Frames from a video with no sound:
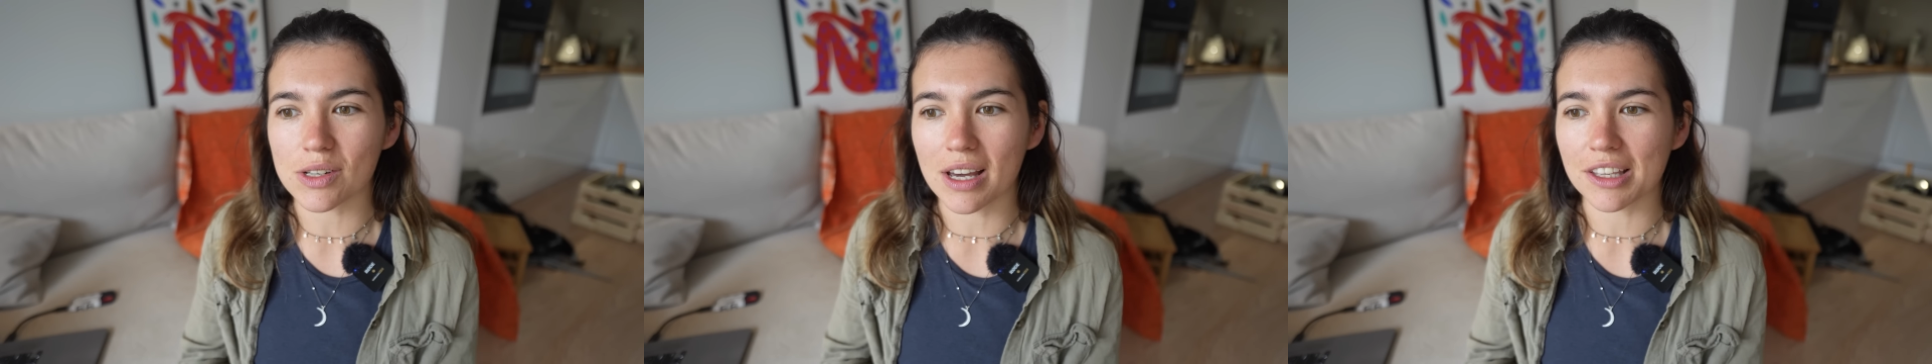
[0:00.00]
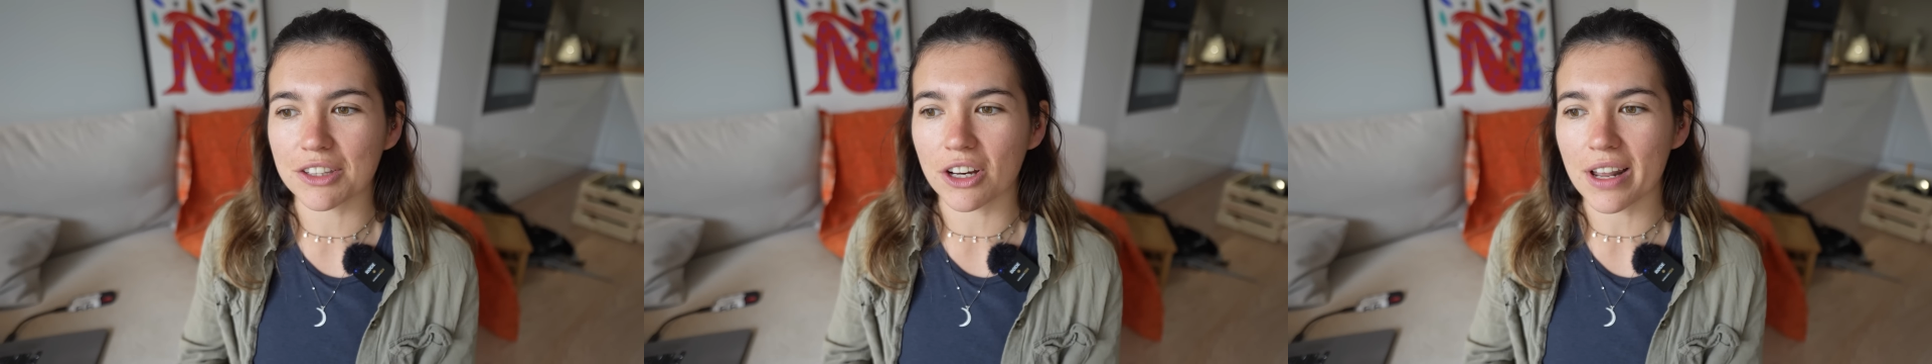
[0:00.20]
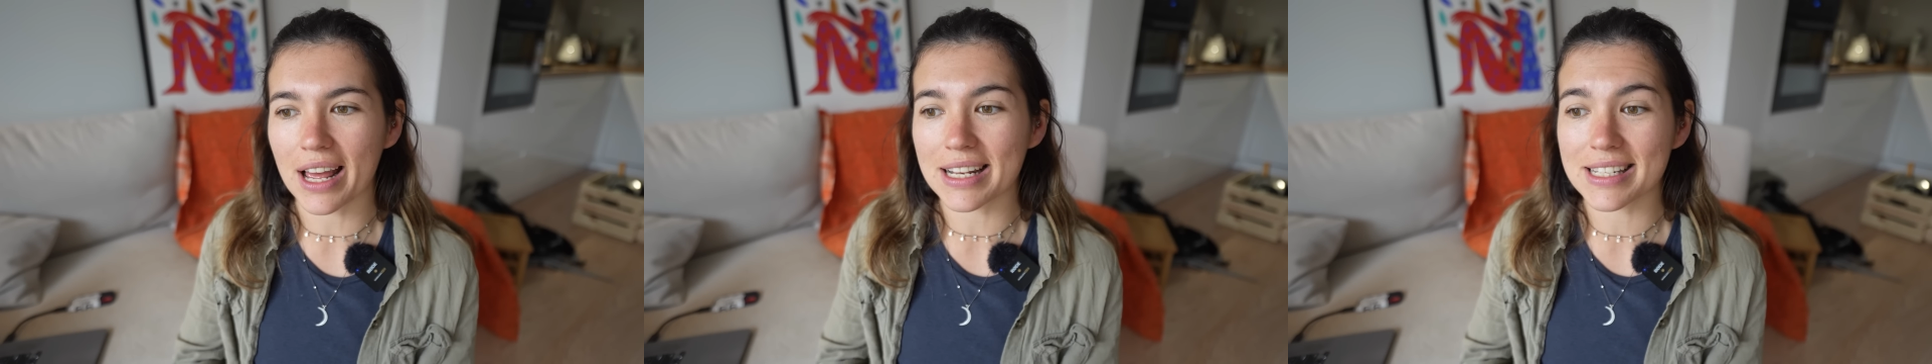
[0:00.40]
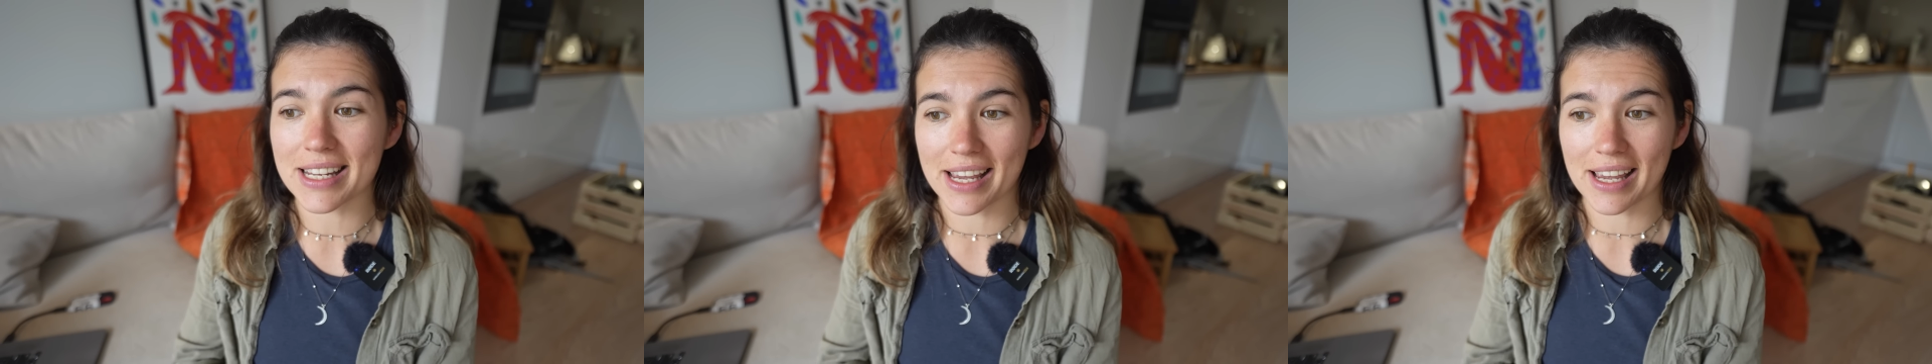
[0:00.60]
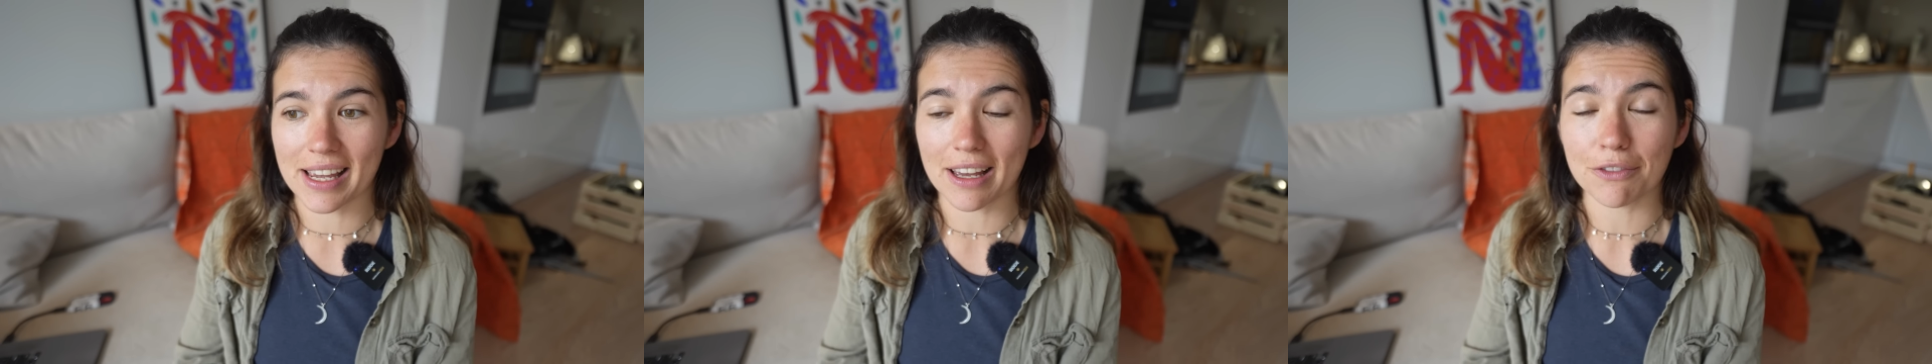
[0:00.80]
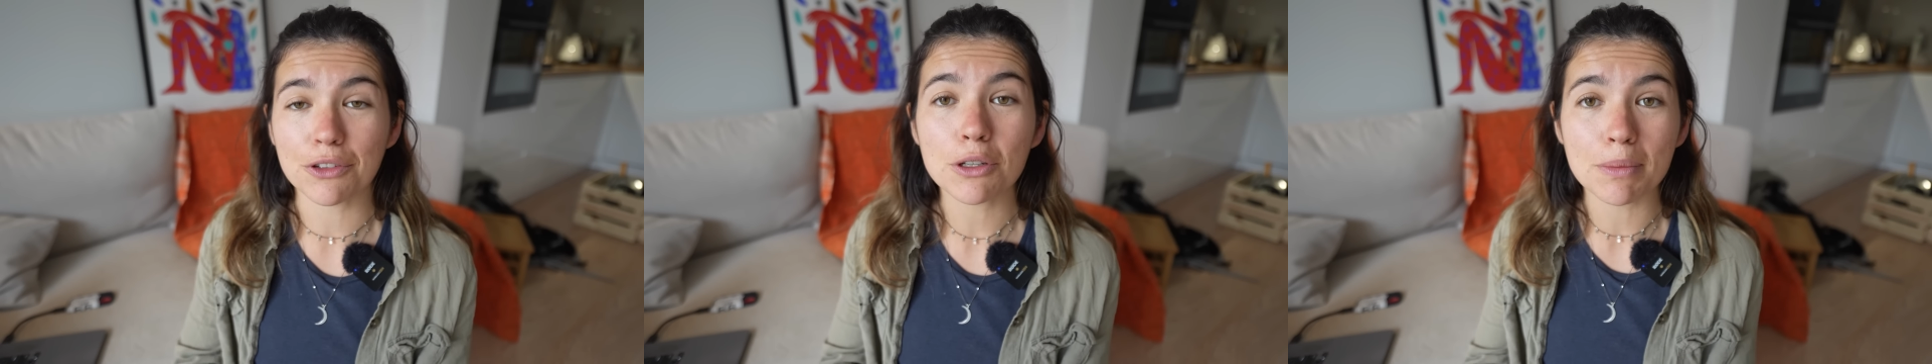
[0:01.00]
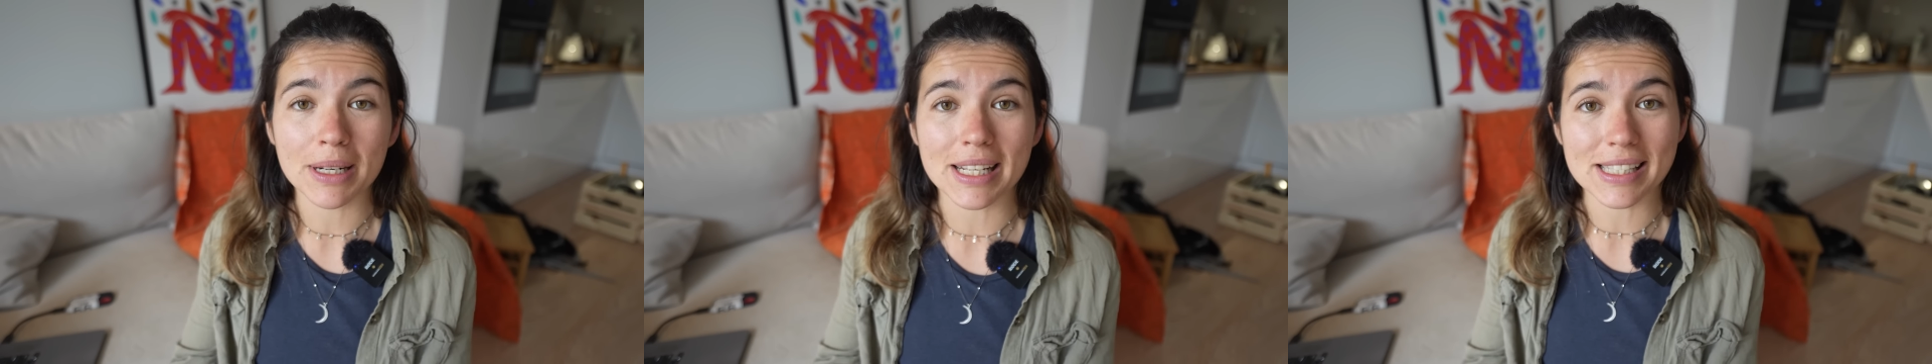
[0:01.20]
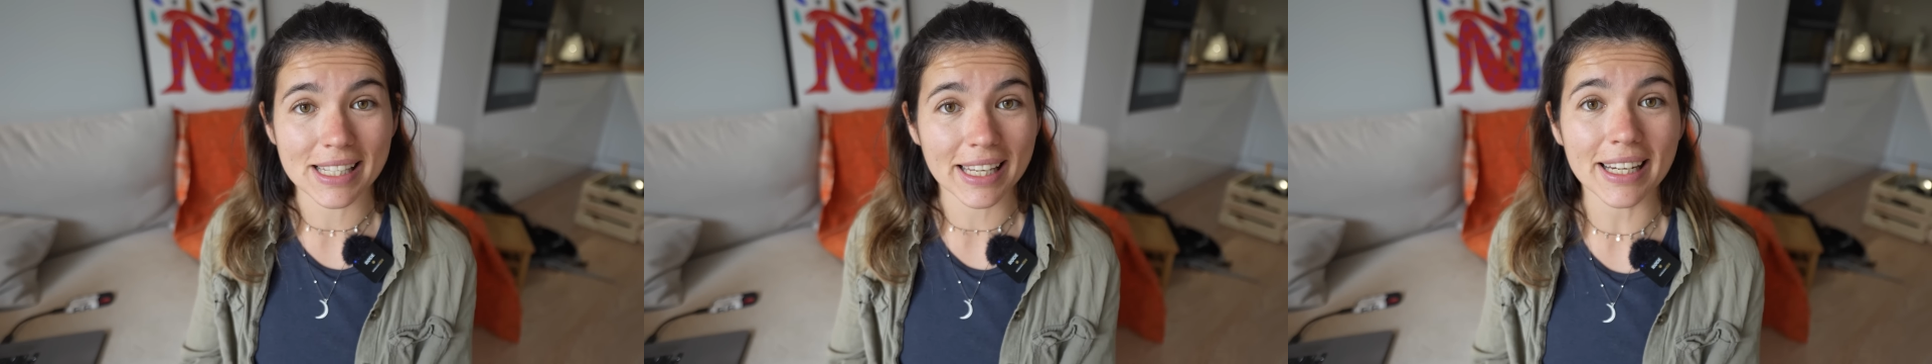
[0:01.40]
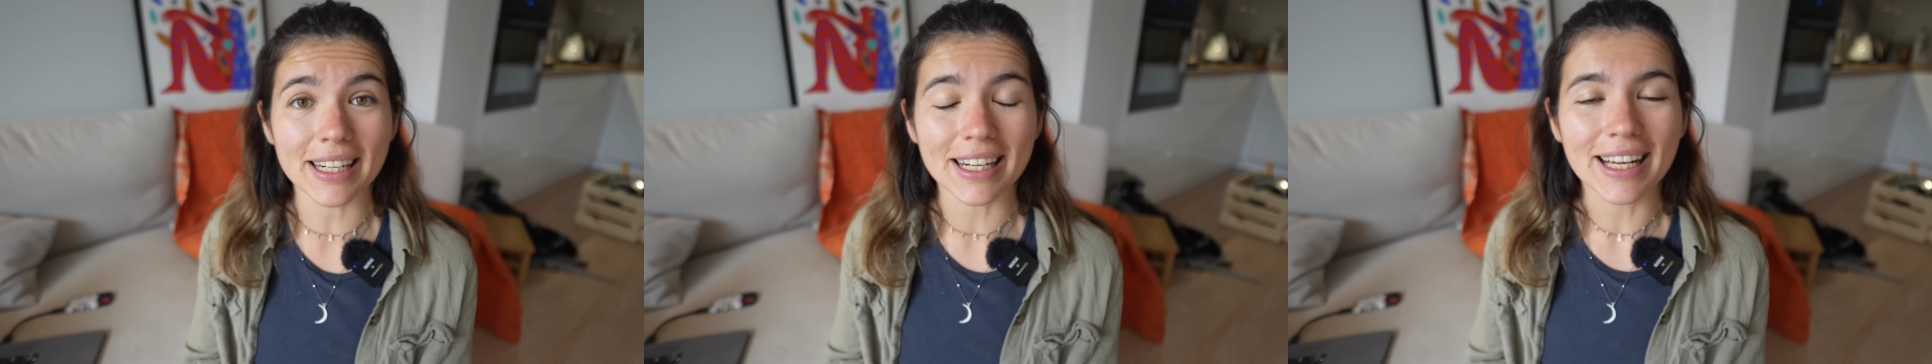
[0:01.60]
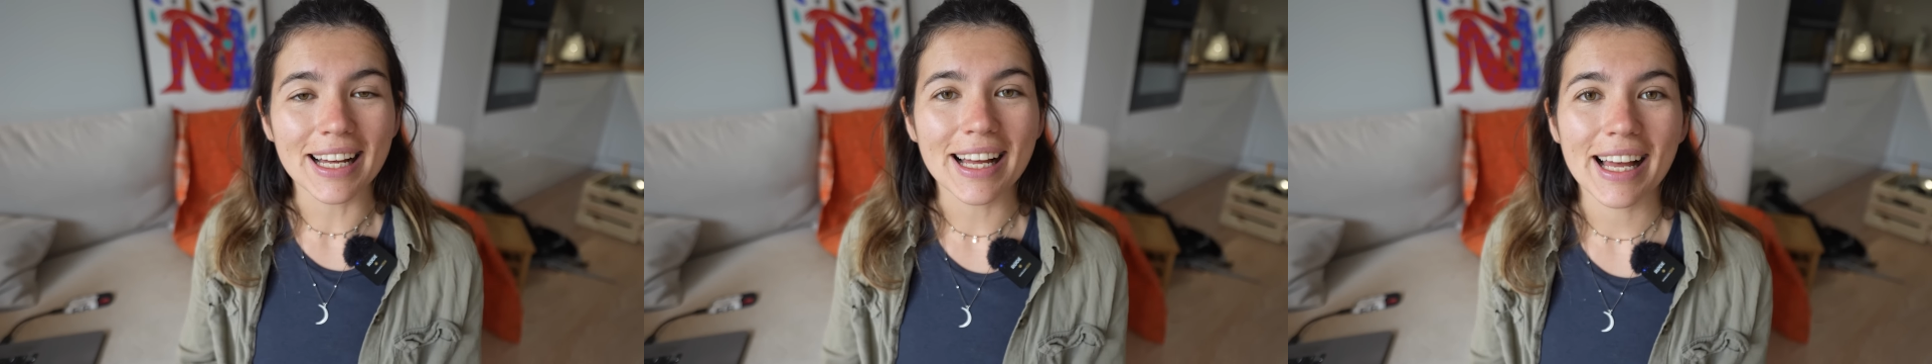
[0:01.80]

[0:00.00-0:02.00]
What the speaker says: so I thought I'd take a few minutes here